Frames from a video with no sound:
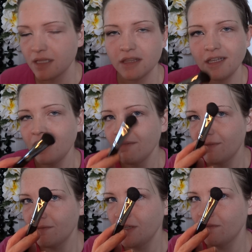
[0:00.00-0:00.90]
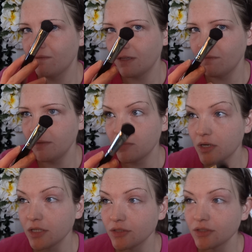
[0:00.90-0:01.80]
the E50 Fluffy
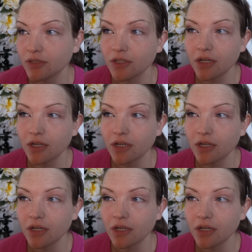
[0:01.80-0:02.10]
brush,